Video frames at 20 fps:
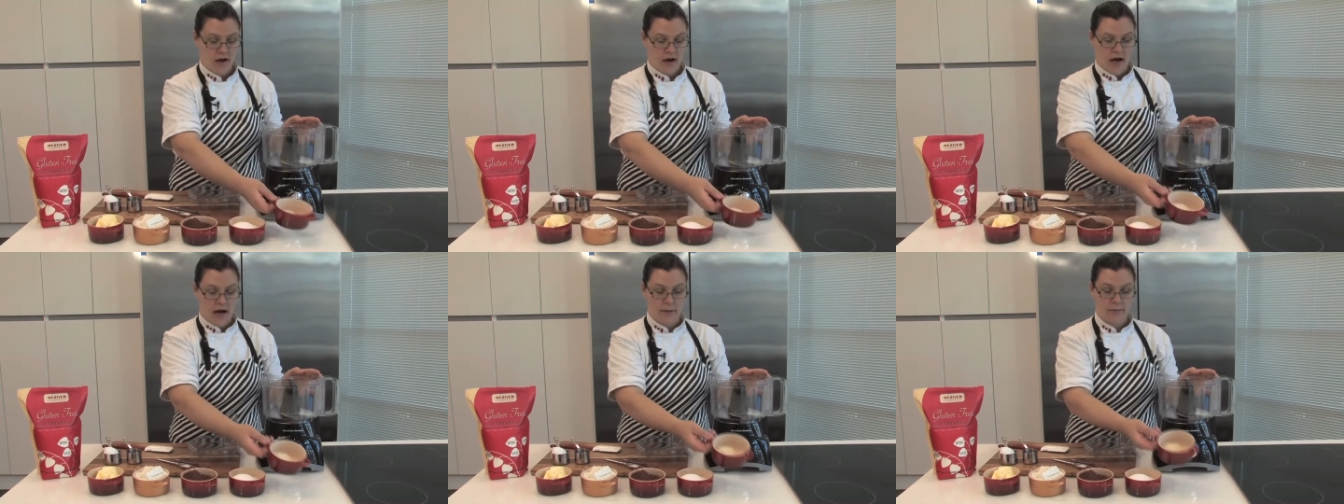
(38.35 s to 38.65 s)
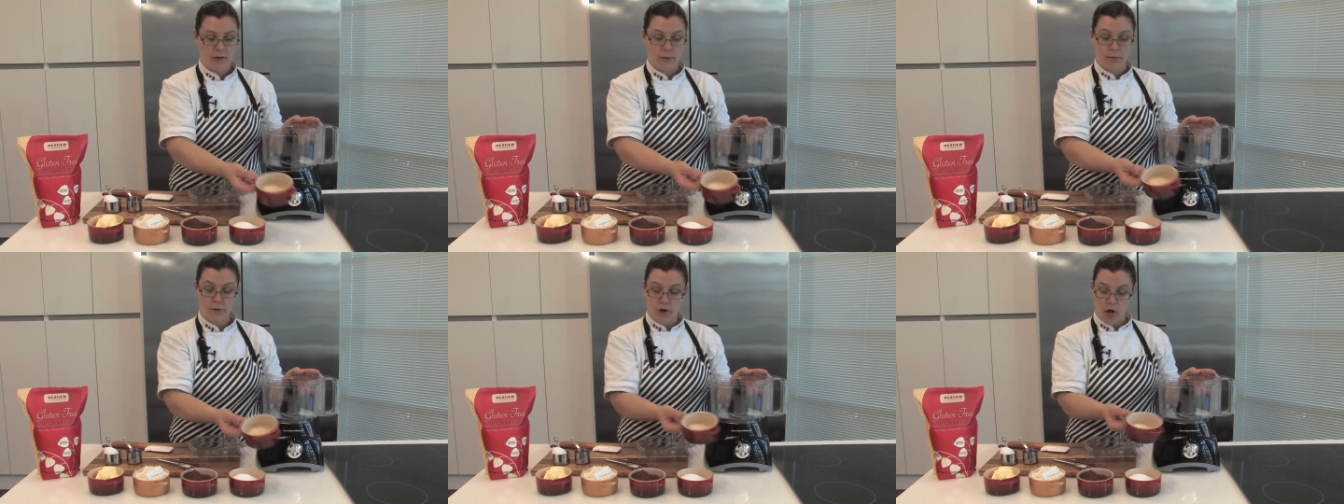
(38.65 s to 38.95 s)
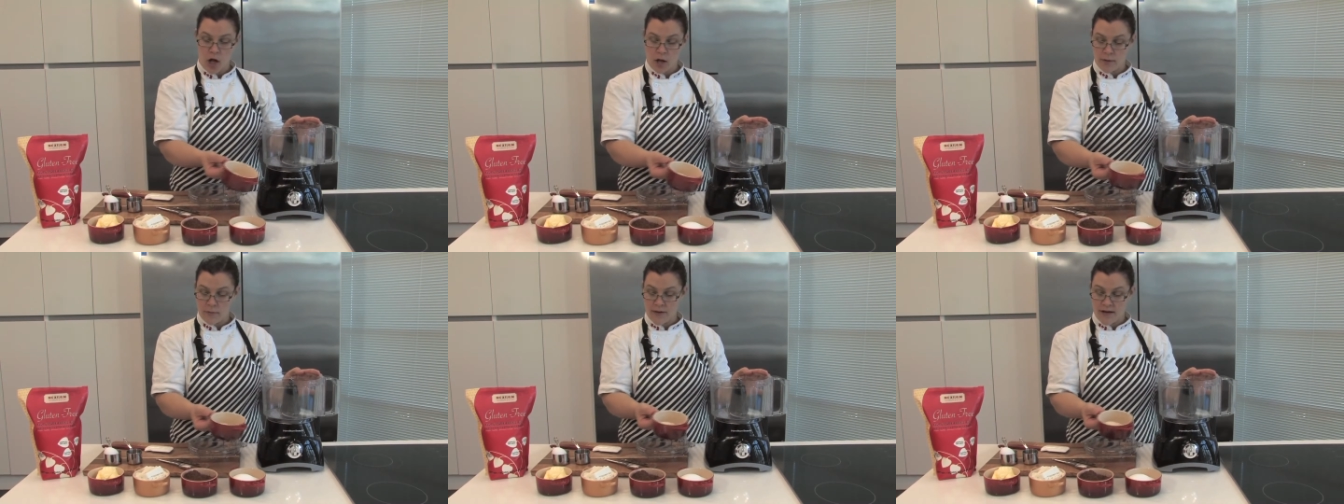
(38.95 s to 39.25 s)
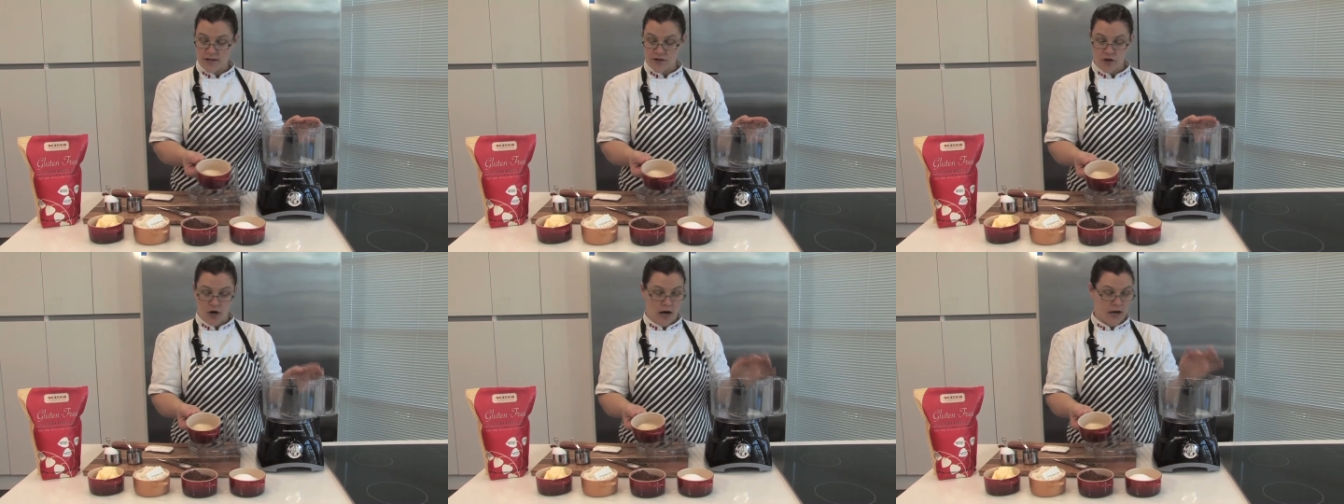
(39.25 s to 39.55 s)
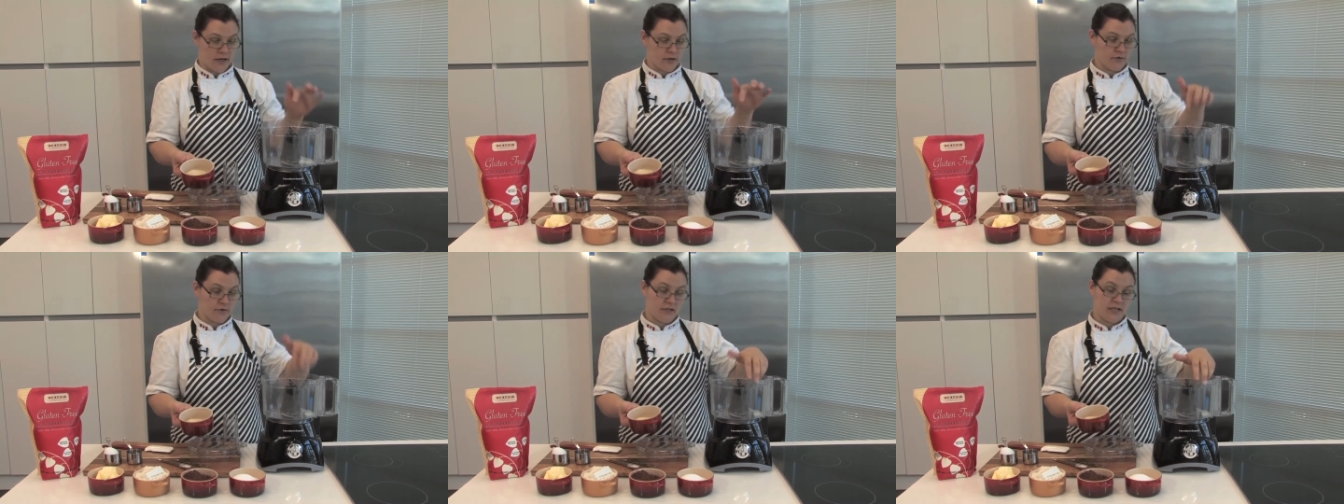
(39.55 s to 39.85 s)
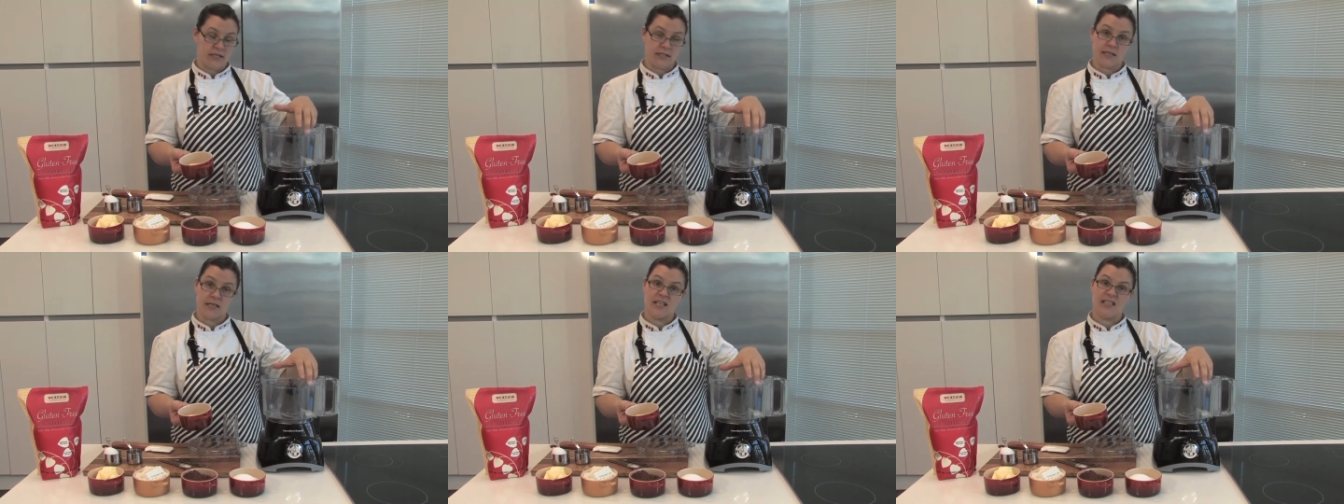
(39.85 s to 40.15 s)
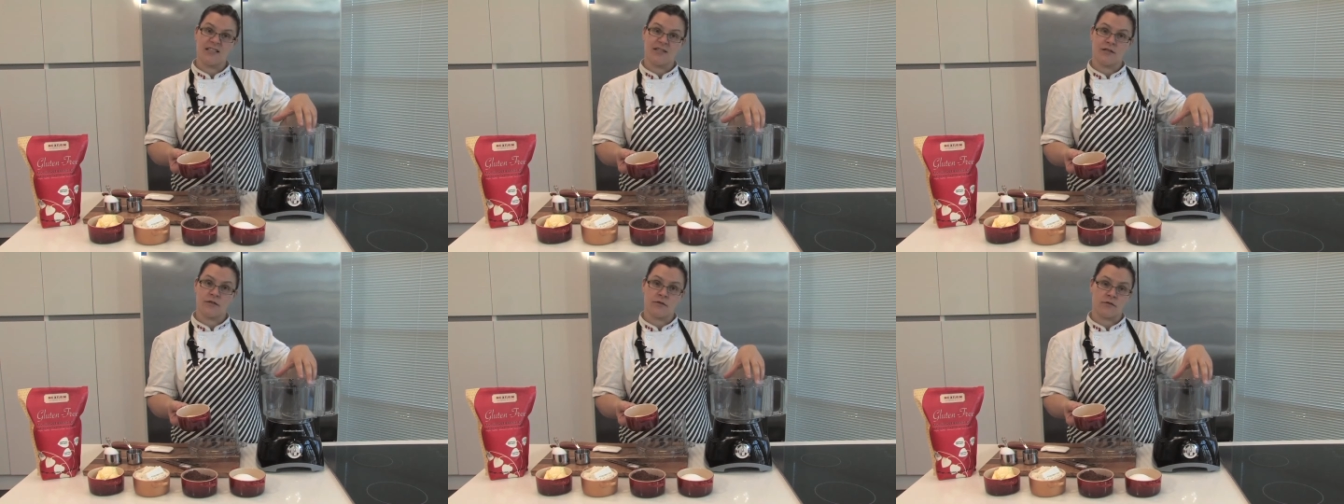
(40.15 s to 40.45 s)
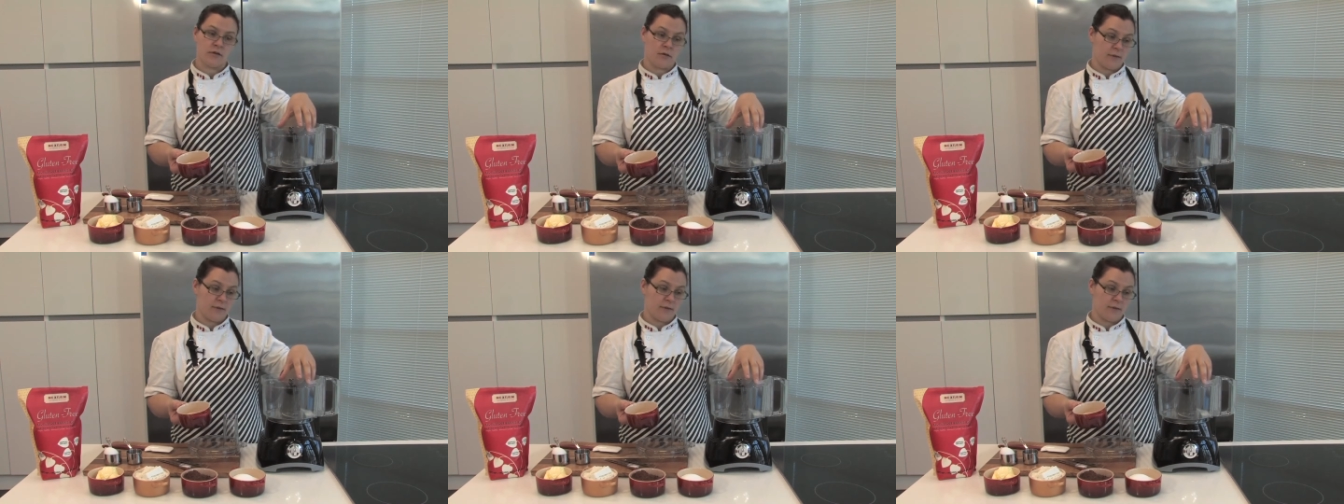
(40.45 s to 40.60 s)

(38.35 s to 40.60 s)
I'm gonna put all my dry ingredients into the